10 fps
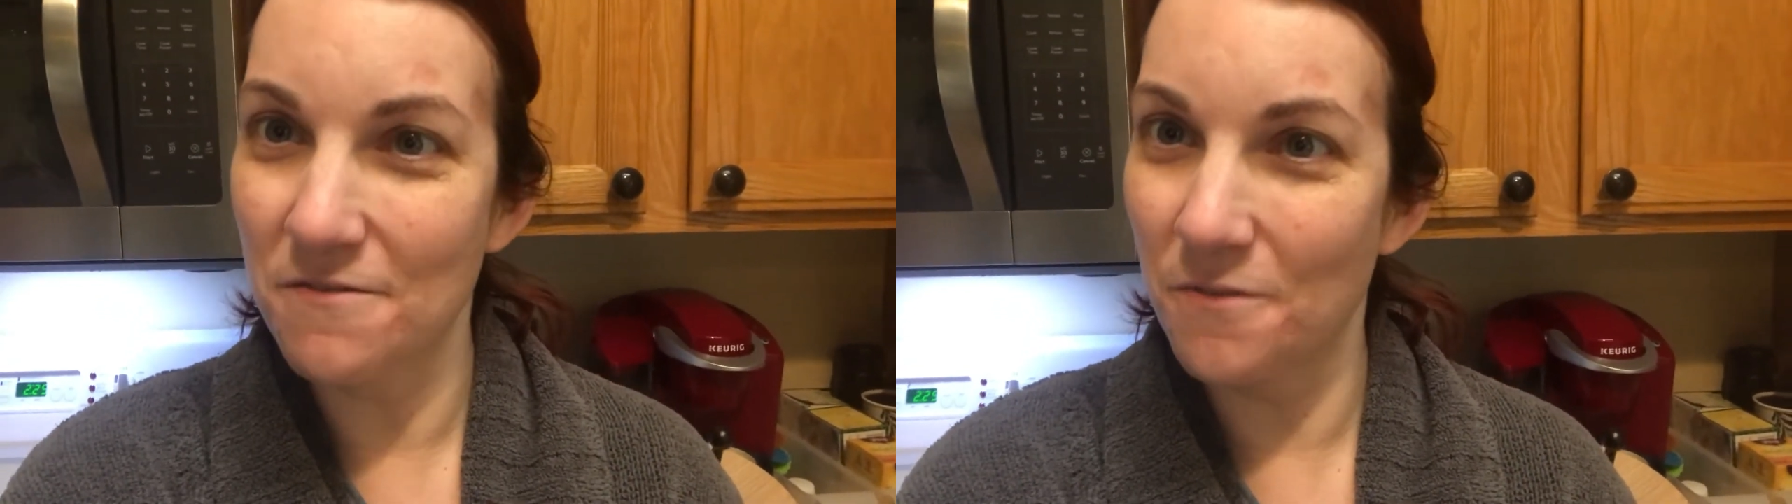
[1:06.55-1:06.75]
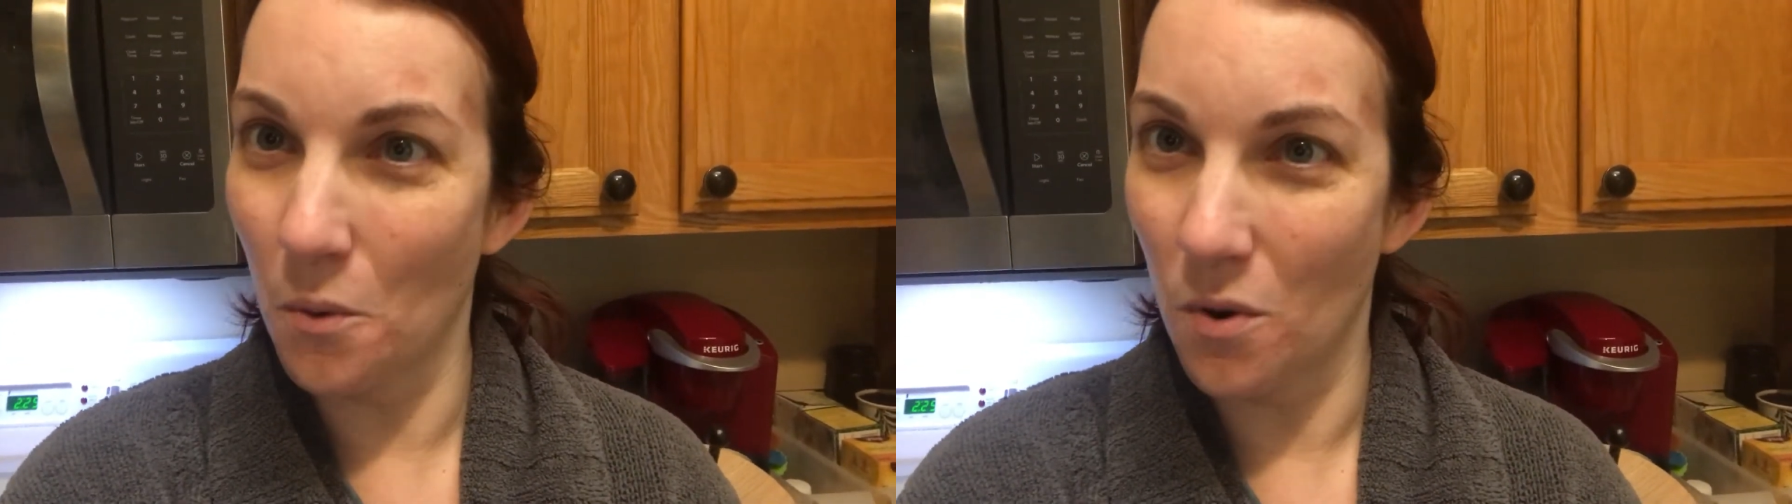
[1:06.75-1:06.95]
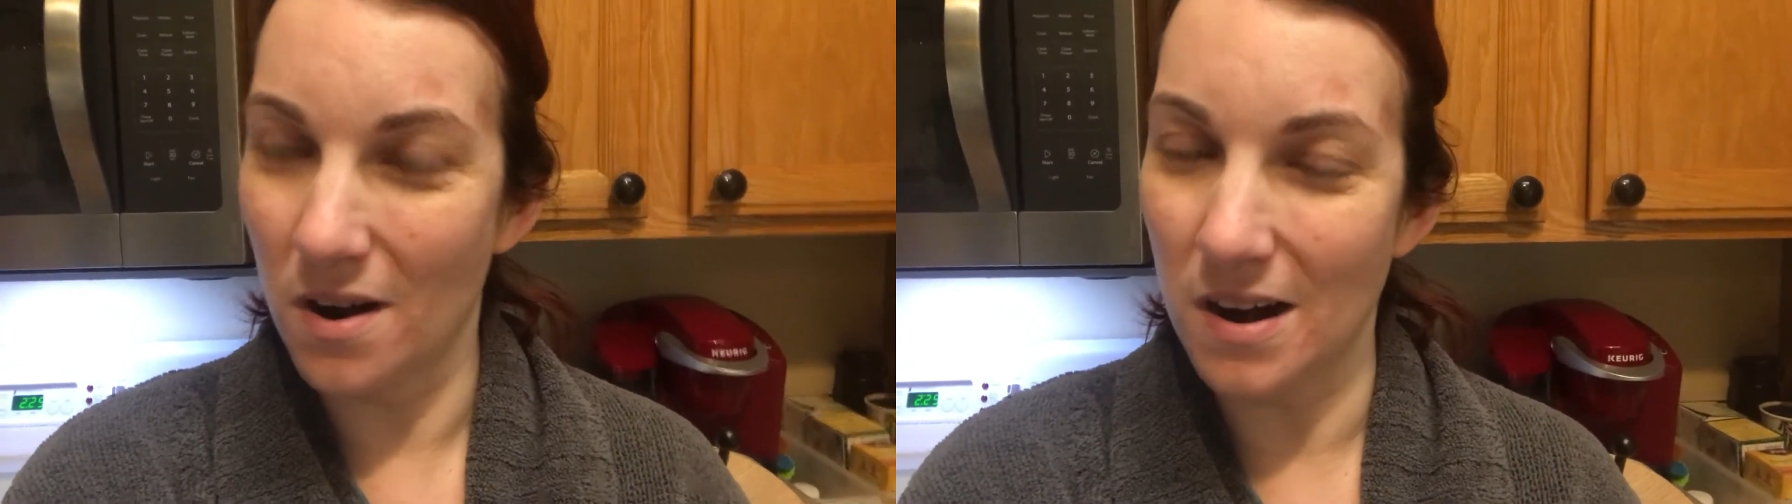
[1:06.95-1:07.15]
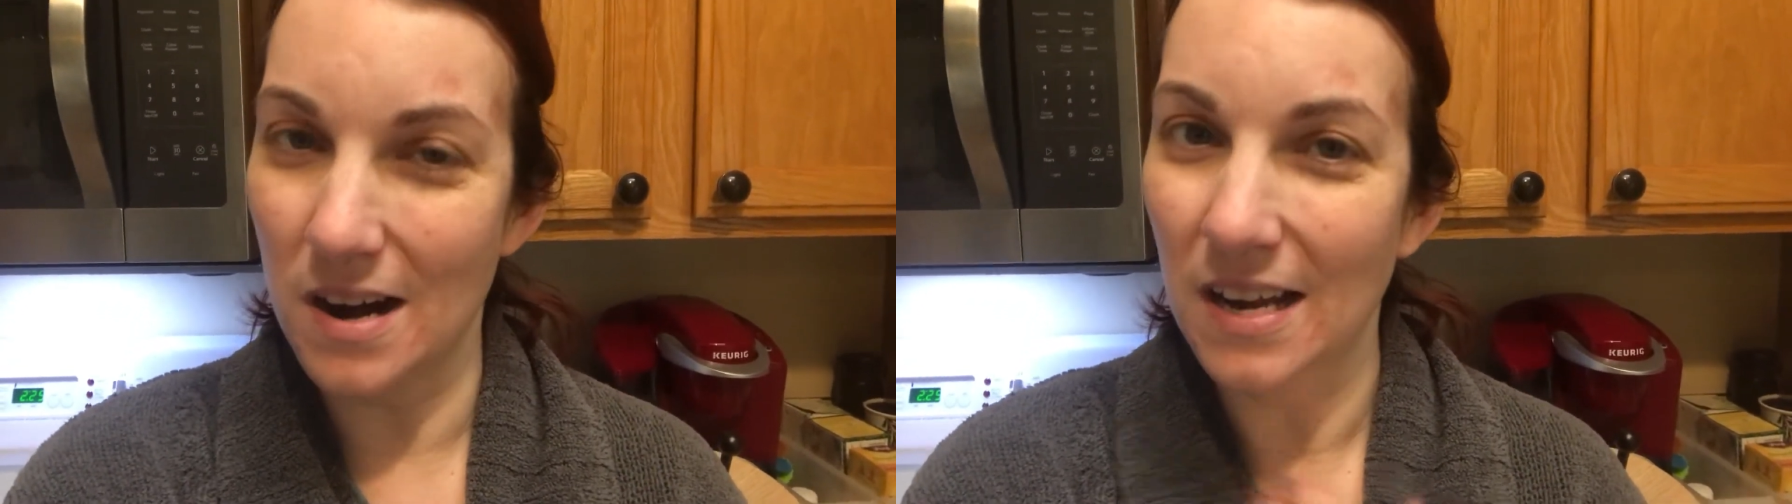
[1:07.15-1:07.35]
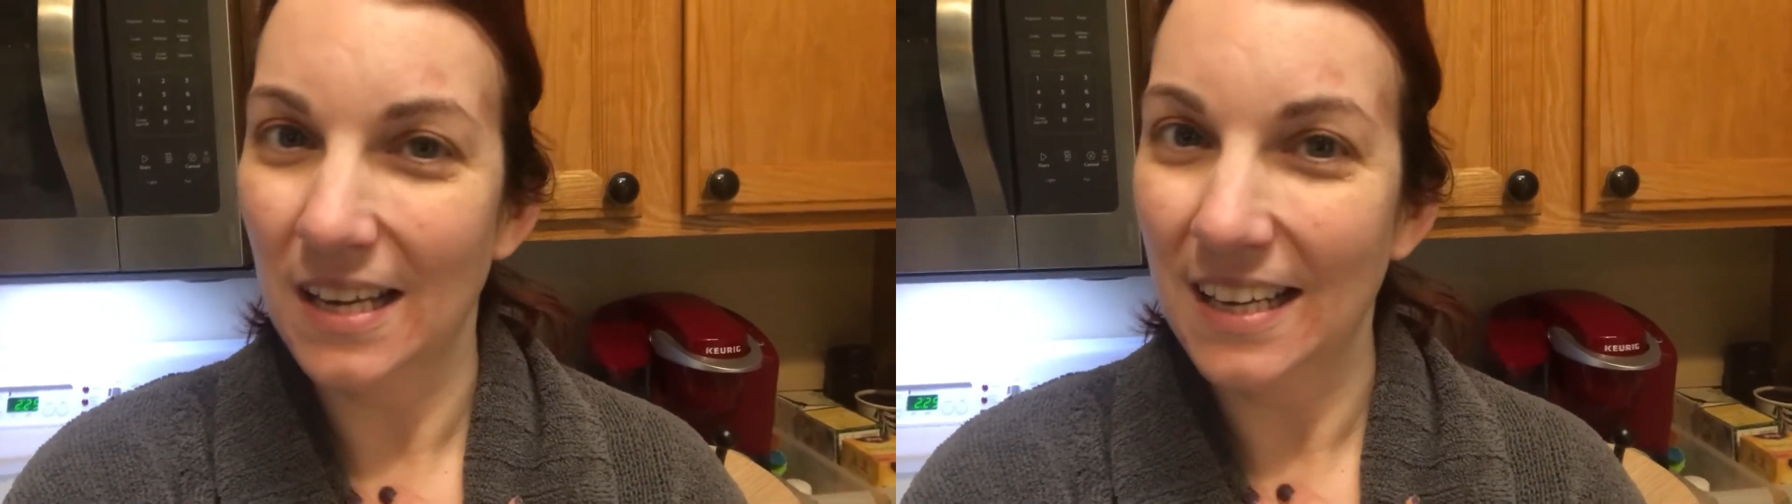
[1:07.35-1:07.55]
for
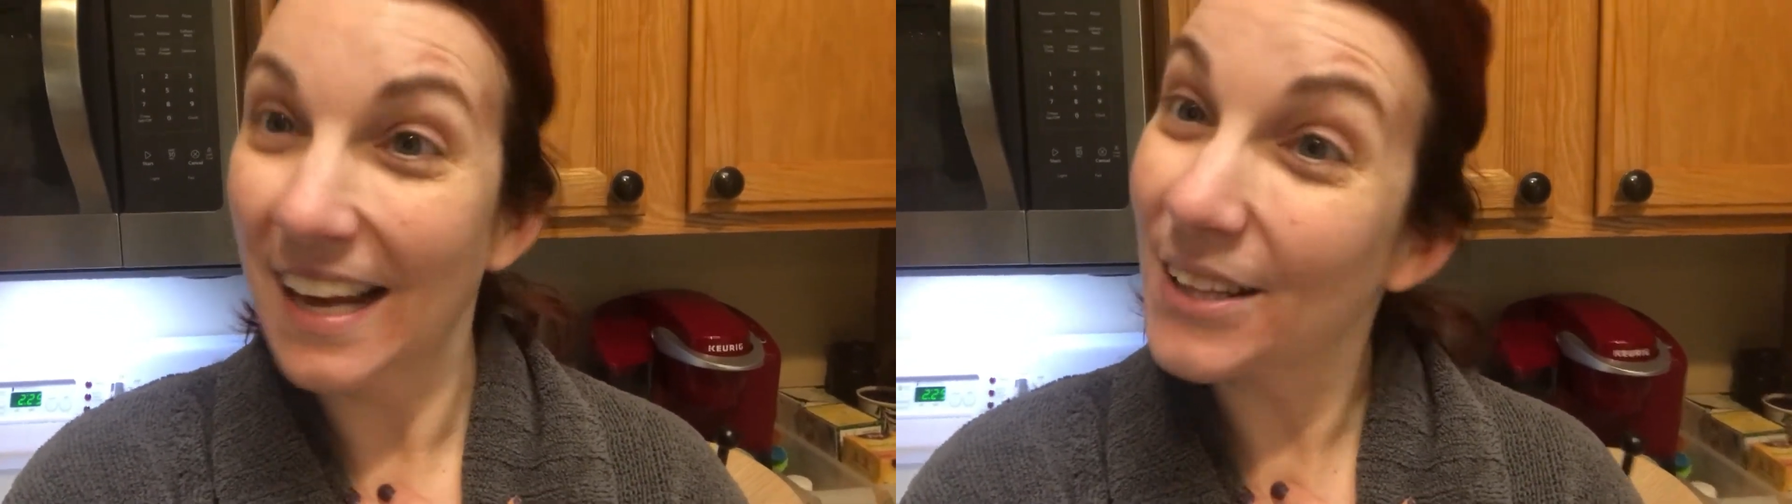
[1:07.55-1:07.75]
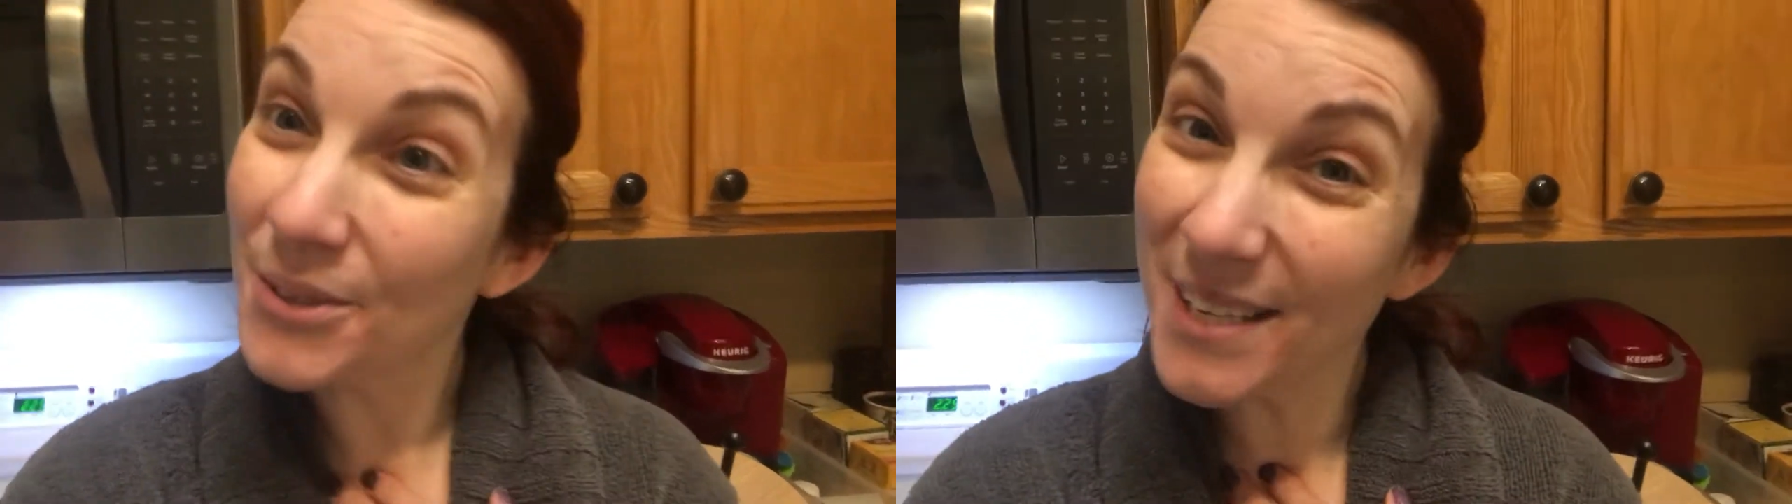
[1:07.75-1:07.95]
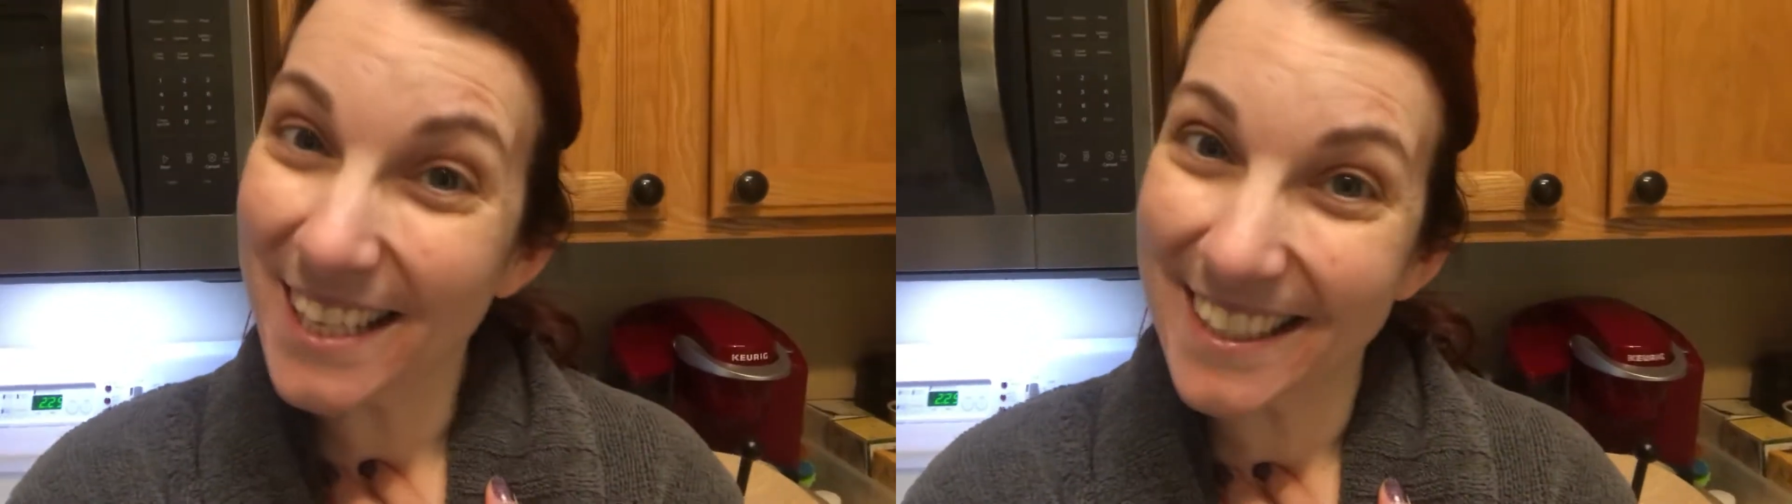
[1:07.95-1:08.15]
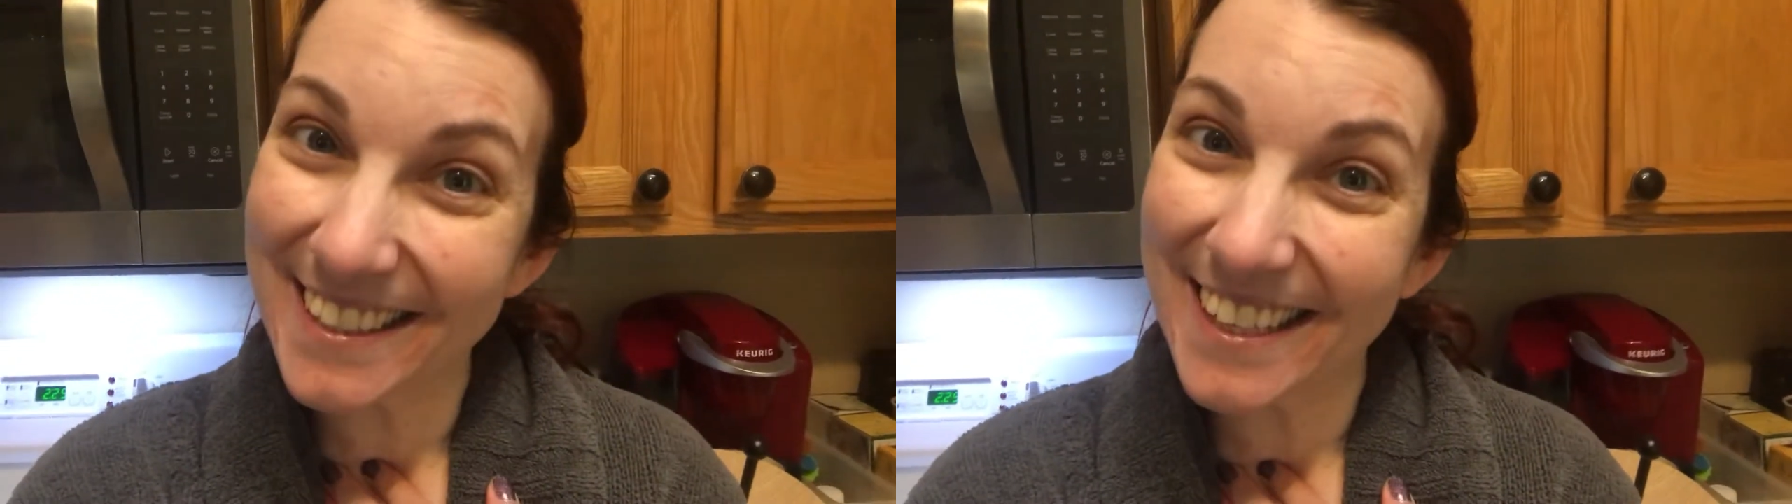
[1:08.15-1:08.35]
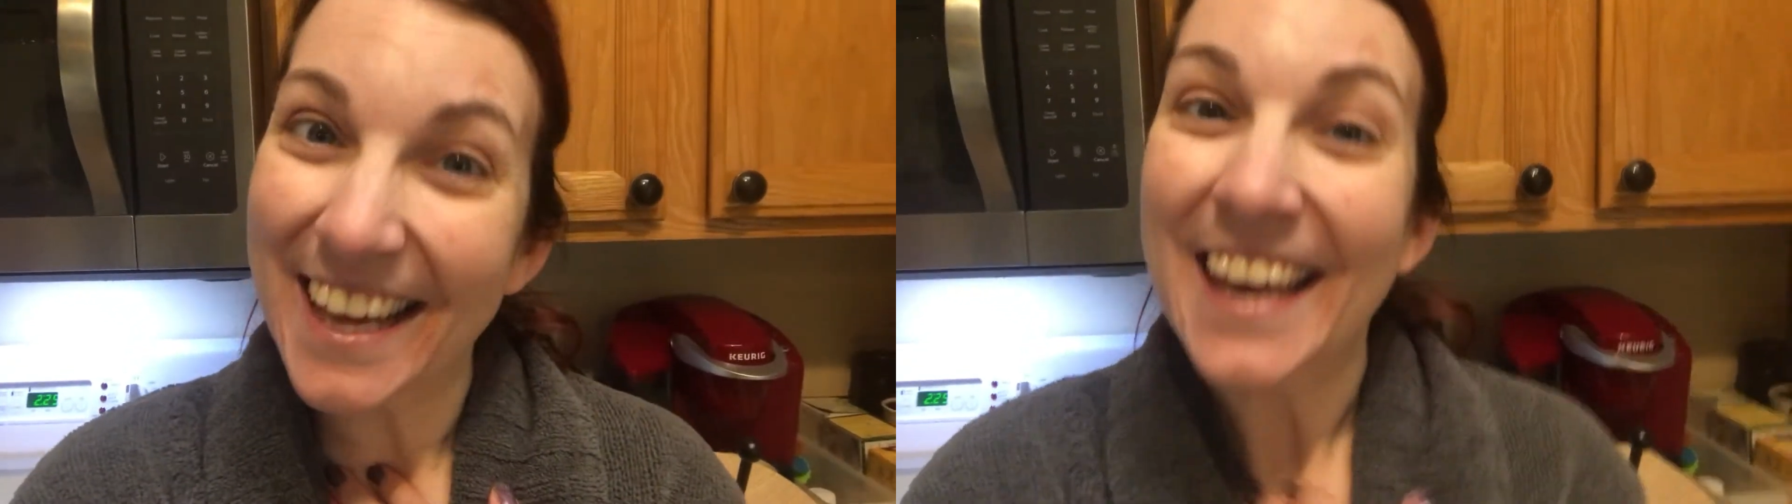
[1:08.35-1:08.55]
Halloween.